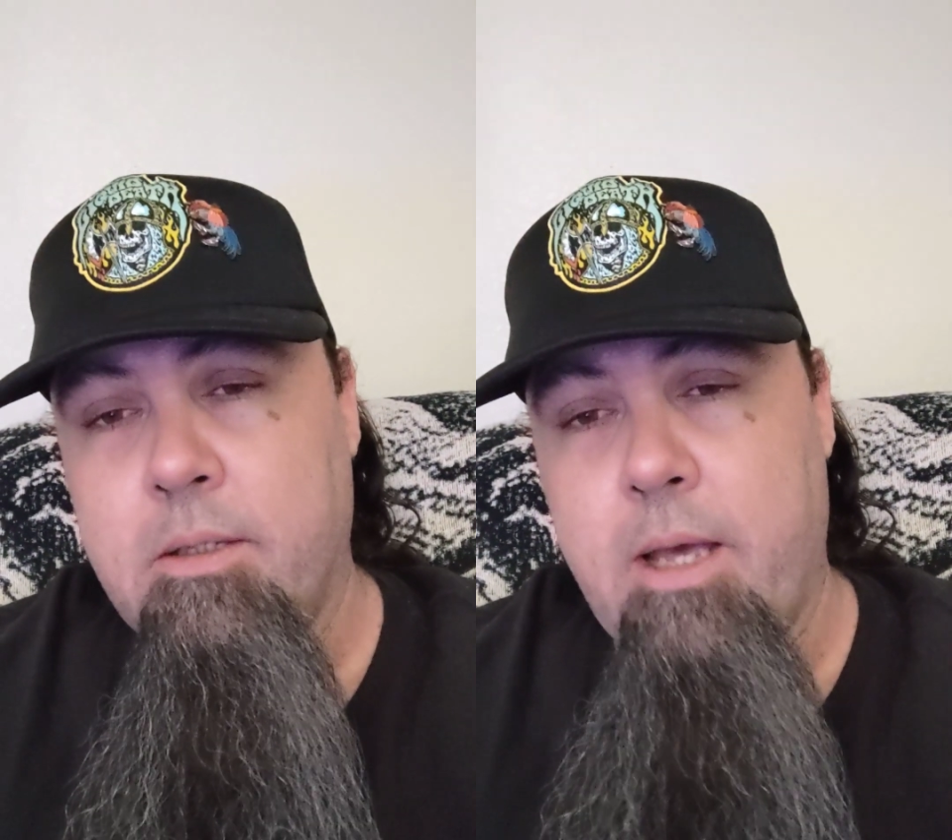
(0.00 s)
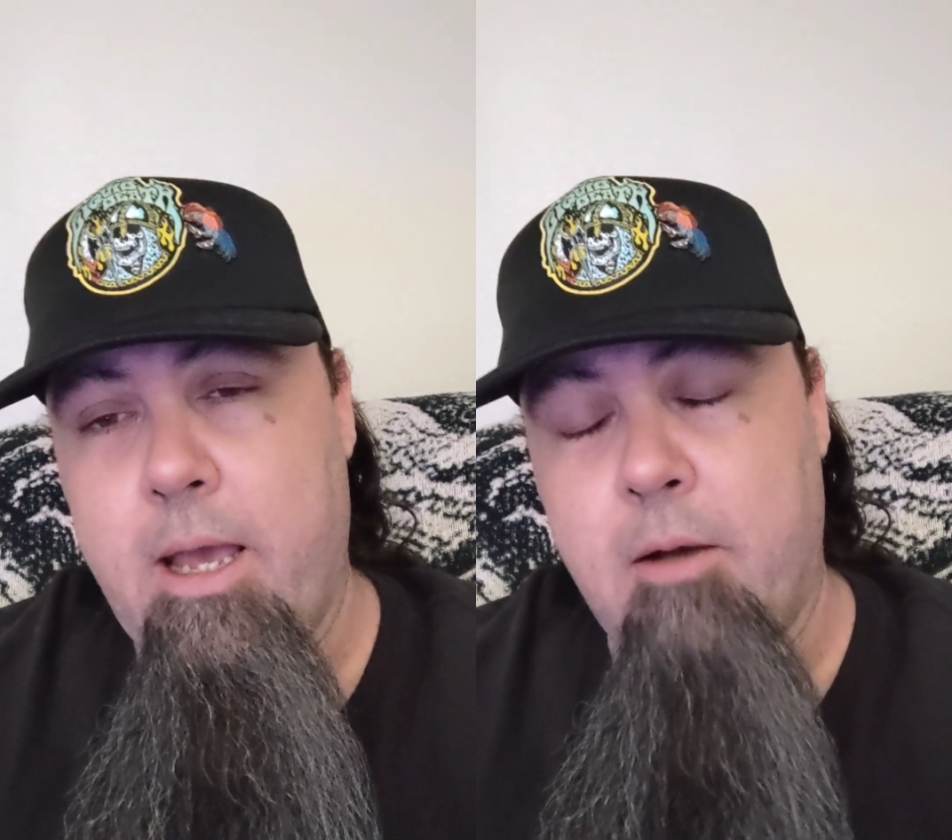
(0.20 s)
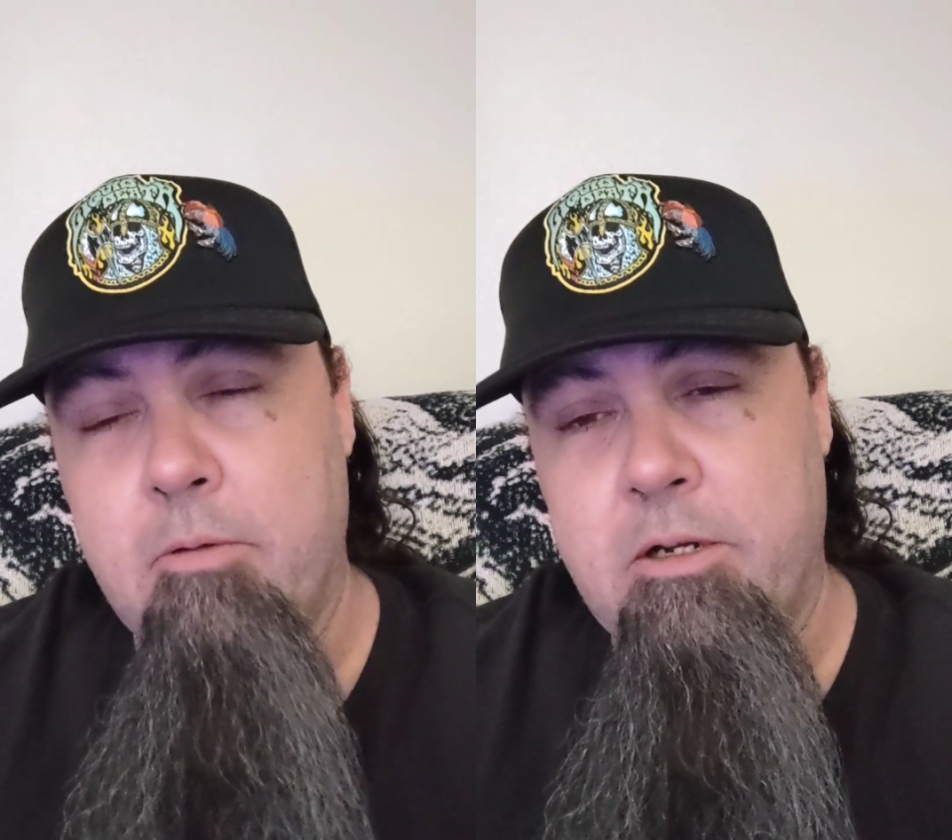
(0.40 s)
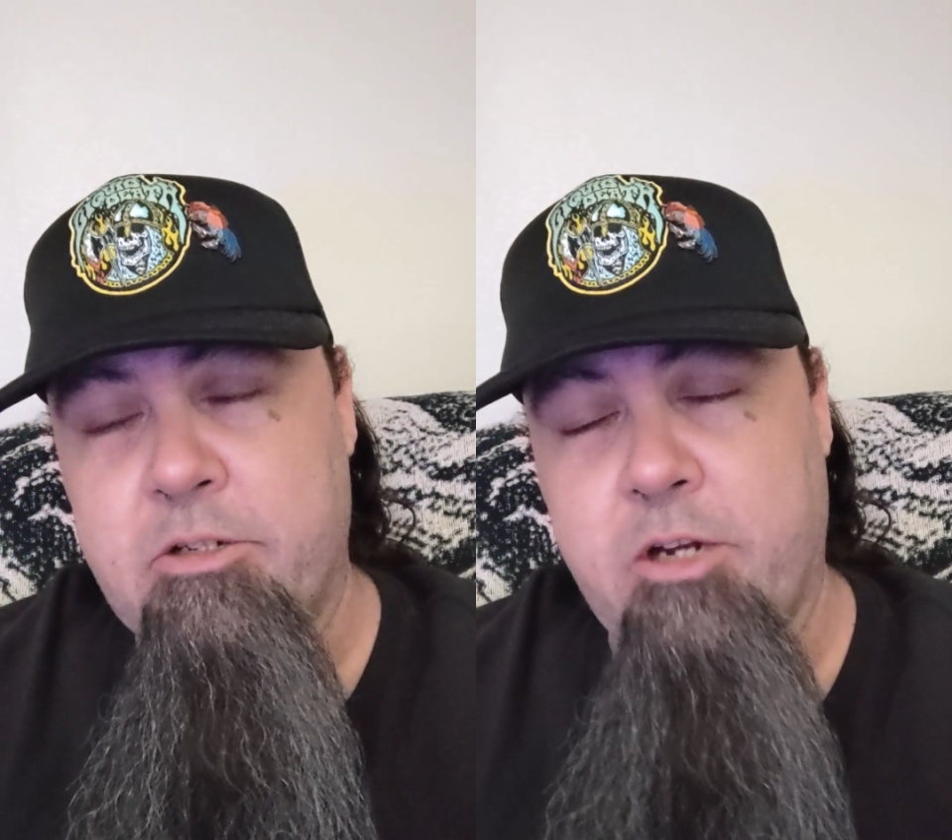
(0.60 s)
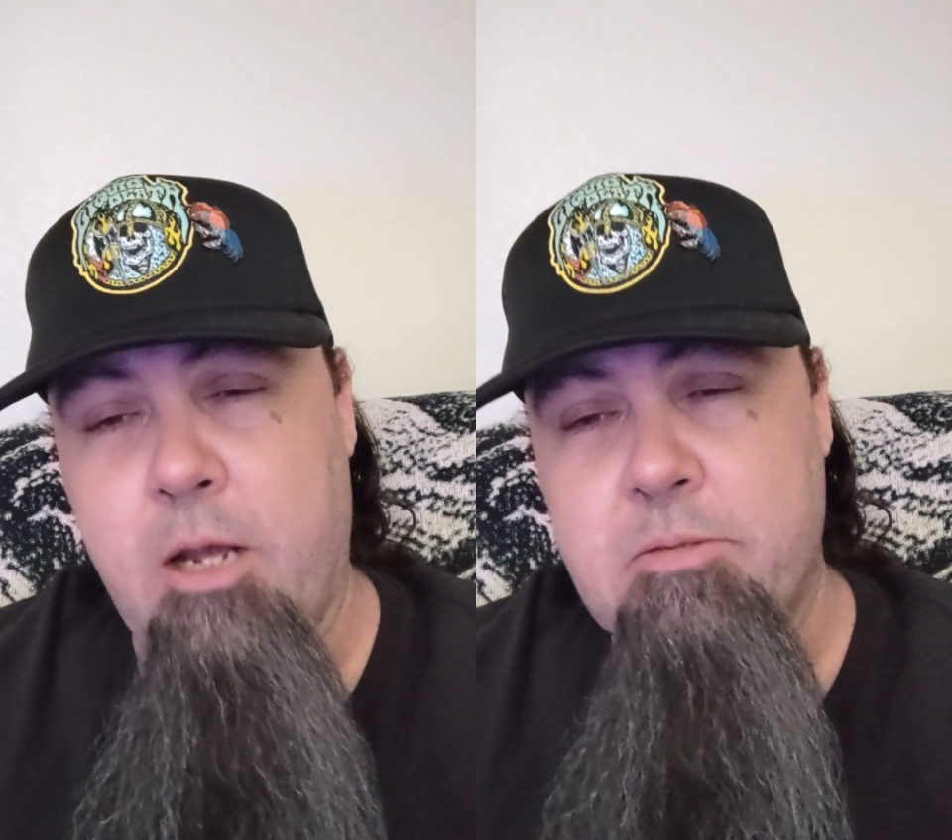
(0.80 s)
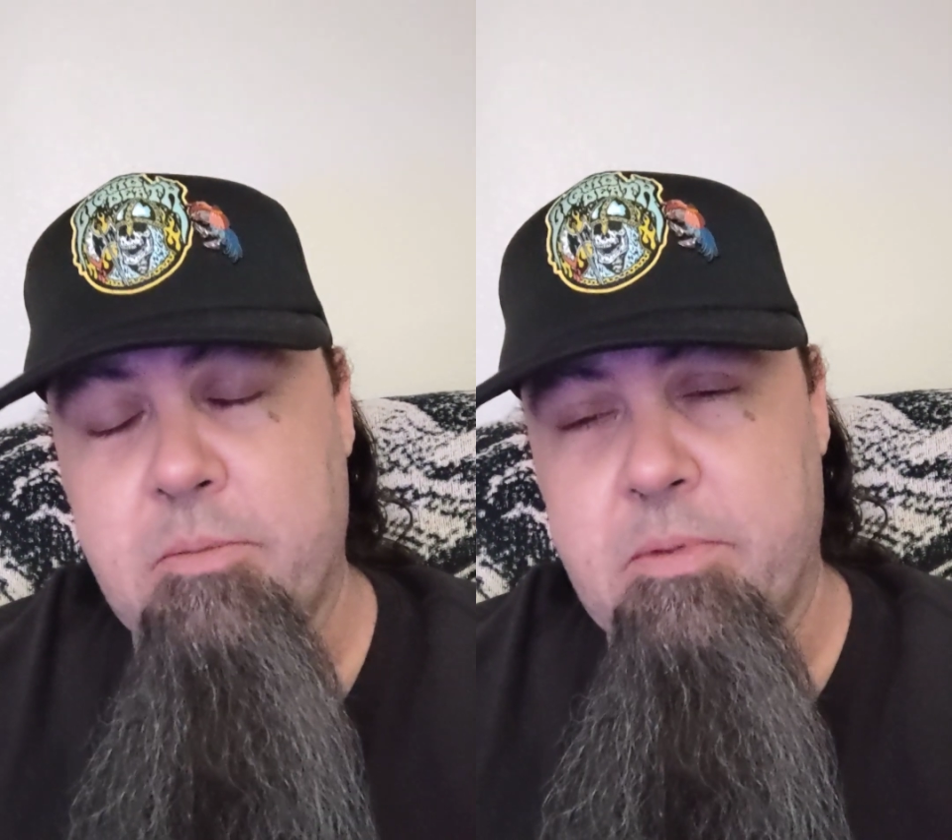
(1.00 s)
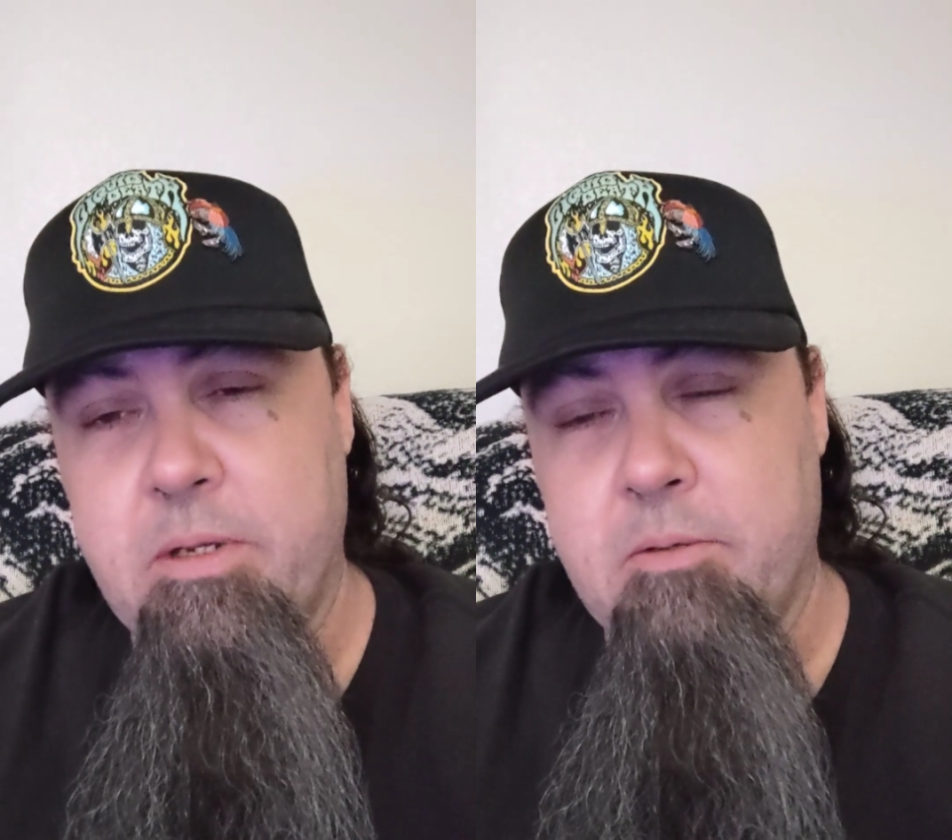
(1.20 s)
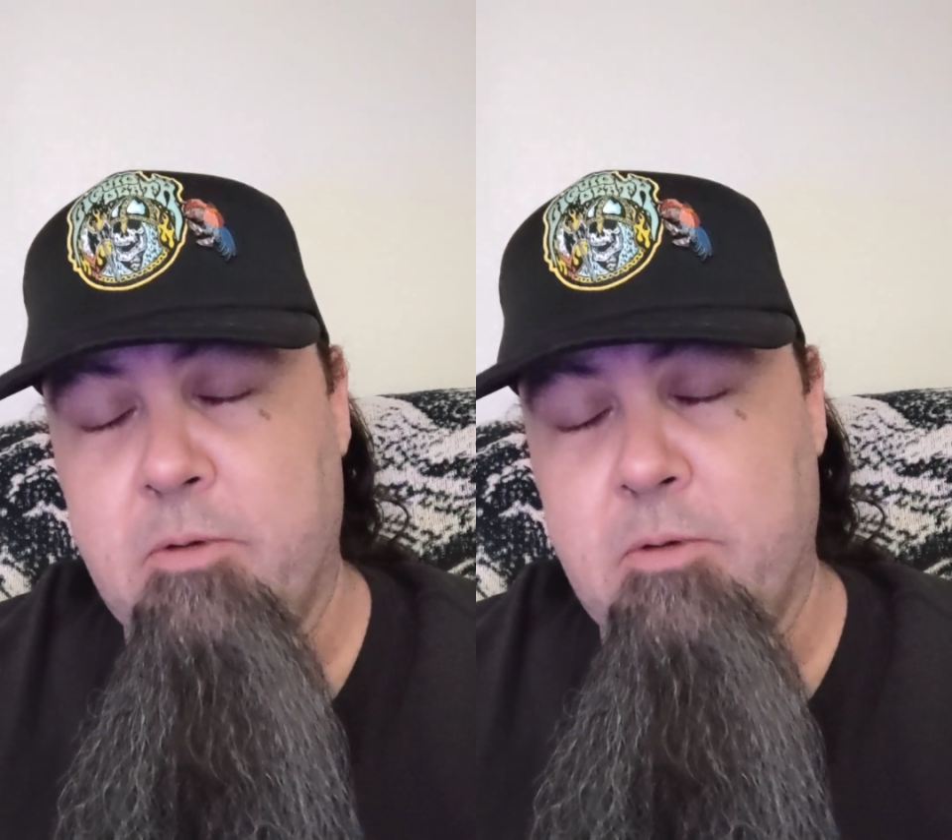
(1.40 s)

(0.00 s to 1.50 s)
Hey, I want to describe something,